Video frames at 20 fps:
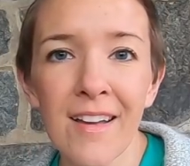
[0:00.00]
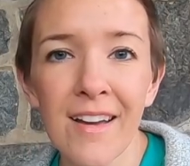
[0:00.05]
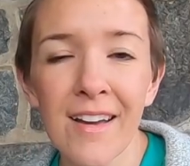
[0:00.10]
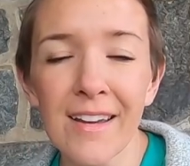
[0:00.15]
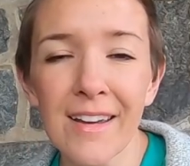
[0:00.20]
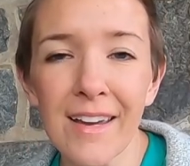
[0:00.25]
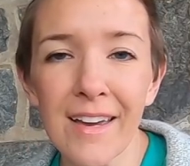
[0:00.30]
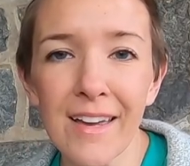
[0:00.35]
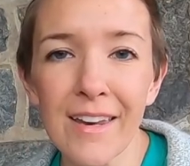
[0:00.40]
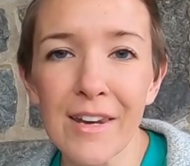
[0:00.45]

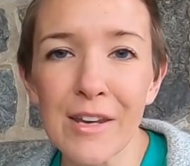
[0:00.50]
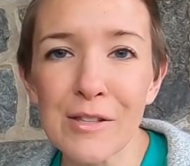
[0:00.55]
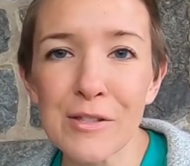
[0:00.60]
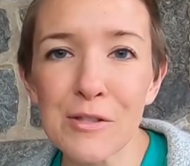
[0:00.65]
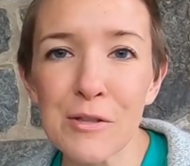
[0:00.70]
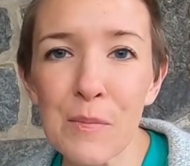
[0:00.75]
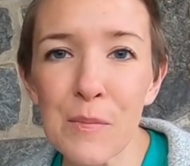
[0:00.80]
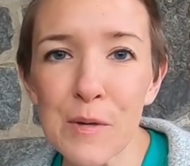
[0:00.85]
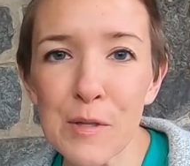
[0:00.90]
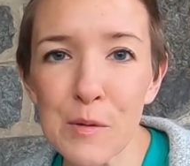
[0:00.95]
Again,
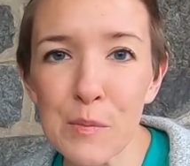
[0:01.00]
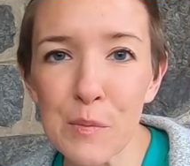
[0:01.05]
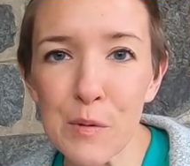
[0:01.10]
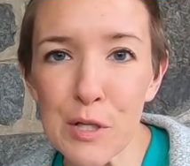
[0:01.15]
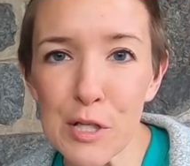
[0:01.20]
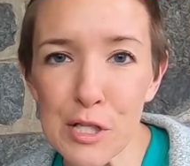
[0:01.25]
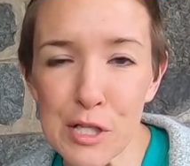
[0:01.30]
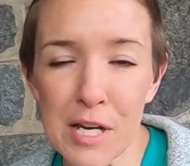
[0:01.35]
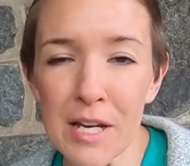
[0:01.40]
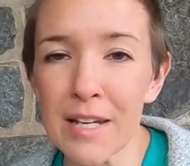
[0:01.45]
so much
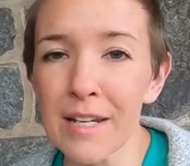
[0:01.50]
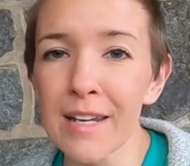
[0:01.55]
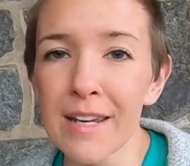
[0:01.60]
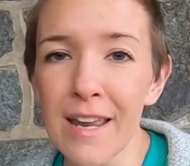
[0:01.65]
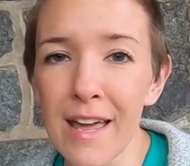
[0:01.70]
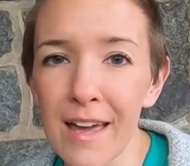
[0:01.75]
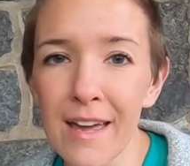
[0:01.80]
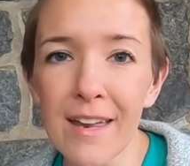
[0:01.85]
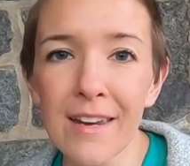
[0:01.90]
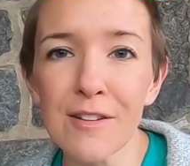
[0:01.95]

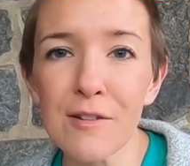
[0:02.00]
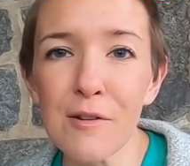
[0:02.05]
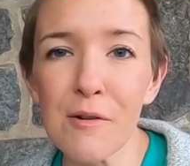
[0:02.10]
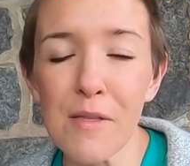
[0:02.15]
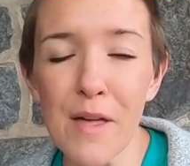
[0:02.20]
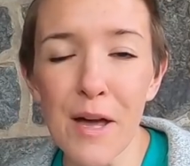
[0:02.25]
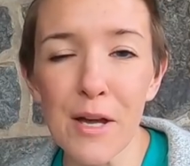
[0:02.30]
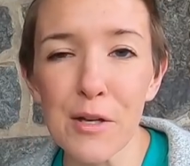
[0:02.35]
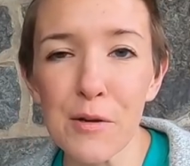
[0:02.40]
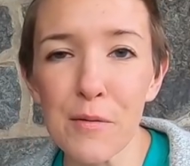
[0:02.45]
appreciated and know
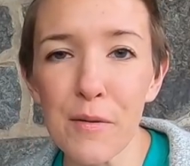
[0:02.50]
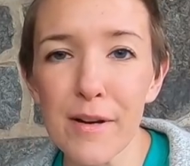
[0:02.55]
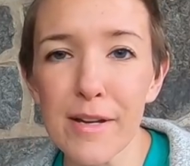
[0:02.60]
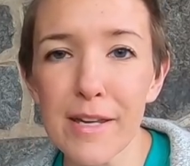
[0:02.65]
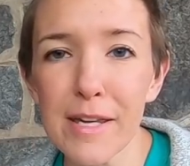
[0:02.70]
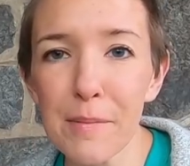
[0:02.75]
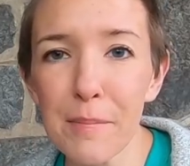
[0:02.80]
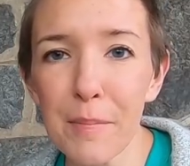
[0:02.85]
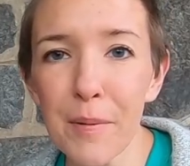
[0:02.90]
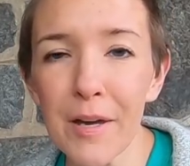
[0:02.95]
that you are
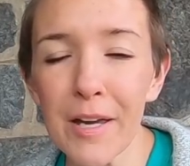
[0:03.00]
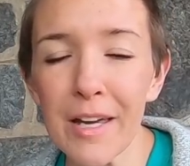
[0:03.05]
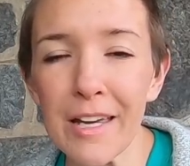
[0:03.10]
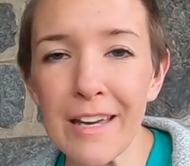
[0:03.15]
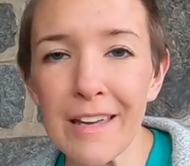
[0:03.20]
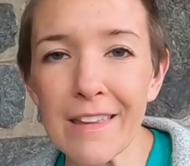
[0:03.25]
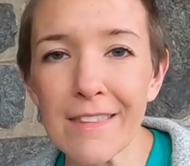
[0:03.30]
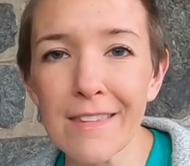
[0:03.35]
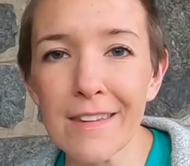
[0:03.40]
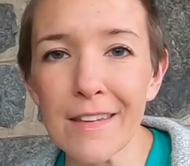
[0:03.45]

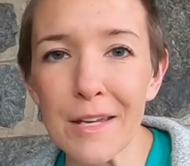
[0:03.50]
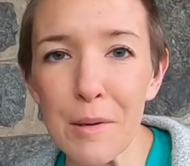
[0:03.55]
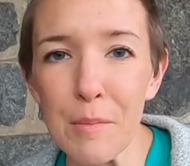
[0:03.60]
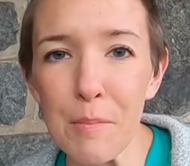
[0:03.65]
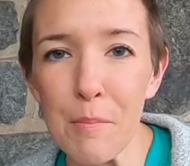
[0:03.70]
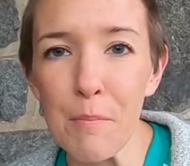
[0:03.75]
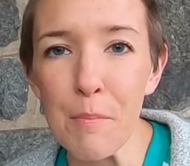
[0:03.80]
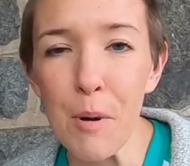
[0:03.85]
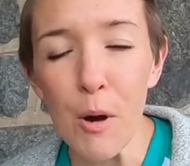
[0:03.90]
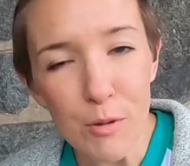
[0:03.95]
keeping the
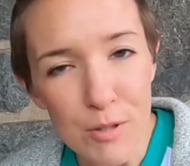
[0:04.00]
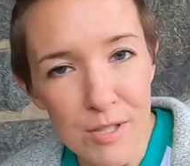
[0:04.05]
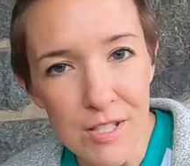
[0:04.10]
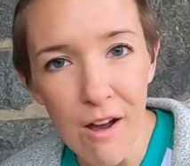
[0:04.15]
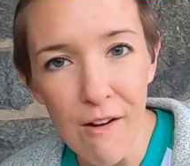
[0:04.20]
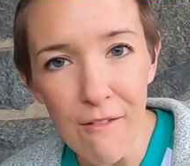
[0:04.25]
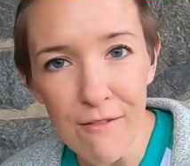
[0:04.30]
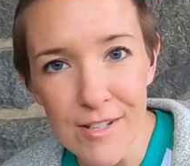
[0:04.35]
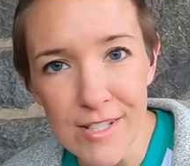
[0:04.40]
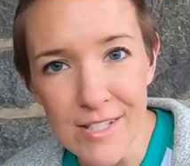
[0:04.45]
post
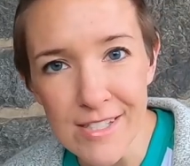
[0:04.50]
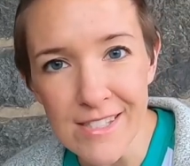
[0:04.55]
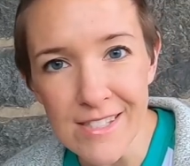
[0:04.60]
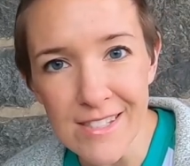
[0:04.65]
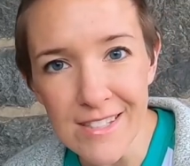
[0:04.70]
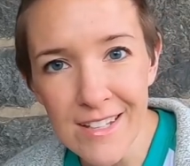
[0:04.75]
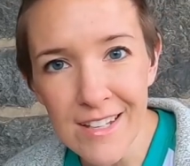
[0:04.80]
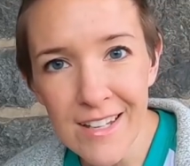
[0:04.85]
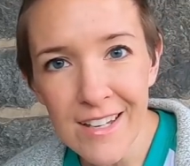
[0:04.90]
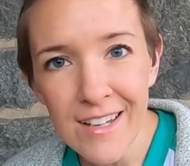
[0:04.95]

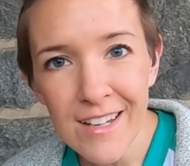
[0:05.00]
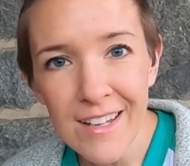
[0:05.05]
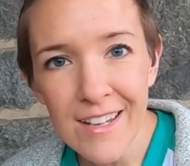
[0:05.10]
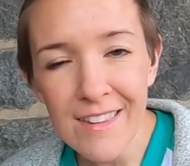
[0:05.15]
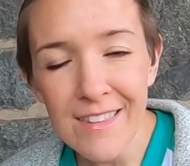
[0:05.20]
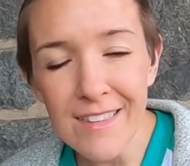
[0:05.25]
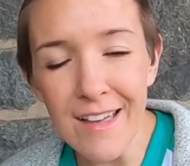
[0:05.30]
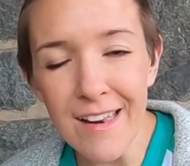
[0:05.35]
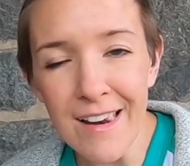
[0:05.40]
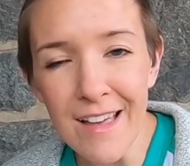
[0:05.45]
office
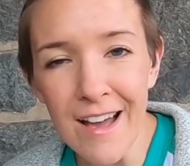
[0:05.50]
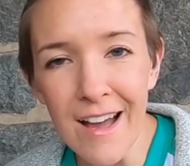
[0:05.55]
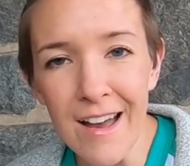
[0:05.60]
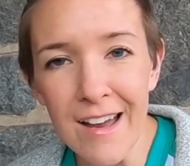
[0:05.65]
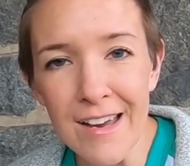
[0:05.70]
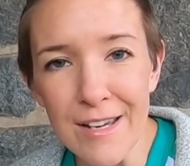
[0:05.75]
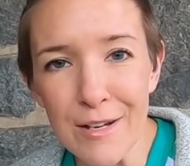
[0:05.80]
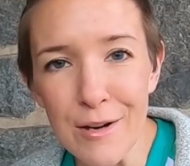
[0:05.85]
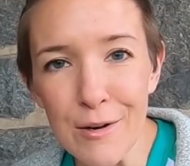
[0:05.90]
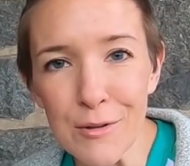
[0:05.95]
that
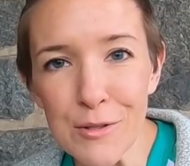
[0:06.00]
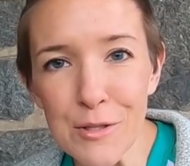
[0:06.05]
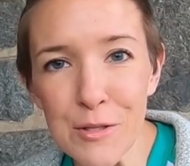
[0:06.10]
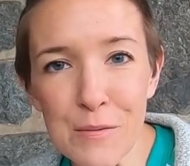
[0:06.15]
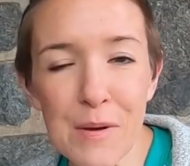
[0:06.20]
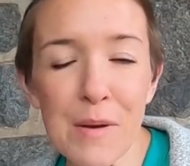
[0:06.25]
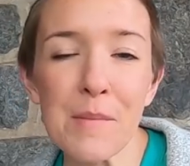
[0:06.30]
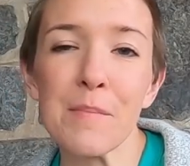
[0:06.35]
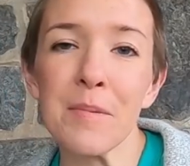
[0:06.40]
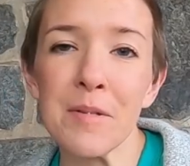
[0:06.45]
I go
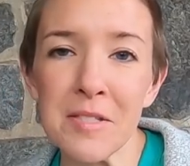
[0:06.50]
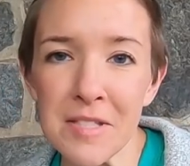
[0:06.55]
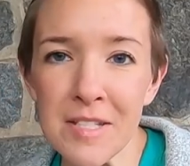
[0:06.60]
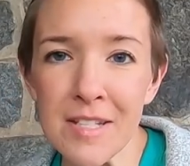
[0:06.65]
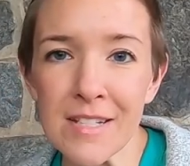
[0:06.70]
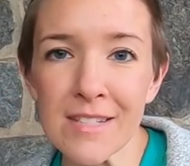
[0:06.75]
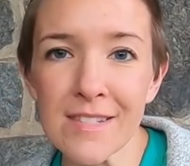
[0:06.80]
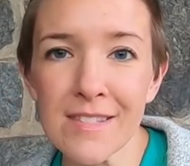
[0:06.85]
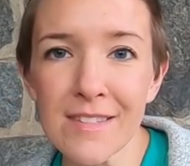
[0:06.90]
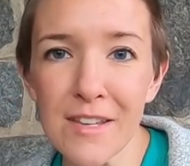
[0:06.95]
to in business.